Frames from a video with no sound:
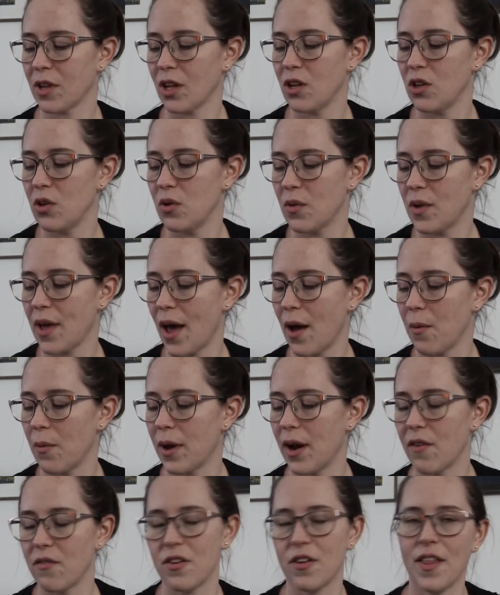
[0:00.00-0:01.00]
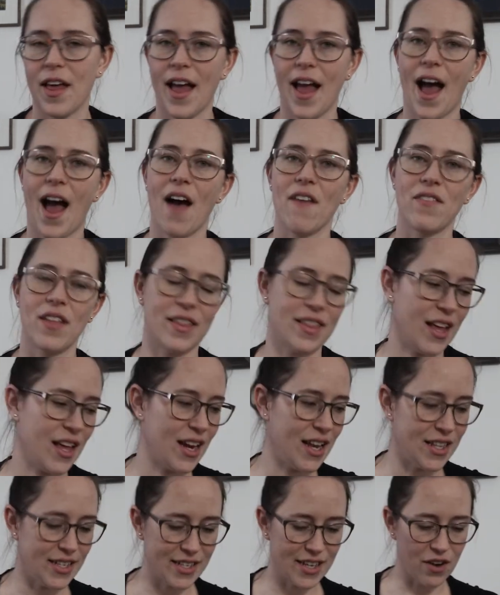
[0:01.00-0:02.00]
you get whatever they have that they
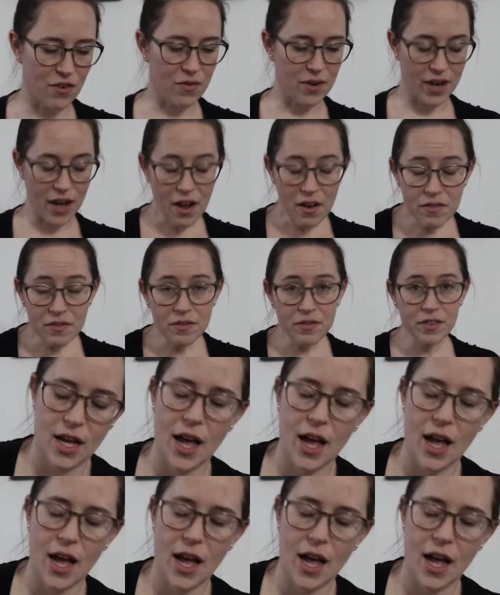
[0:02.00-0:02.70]
need to get rid of.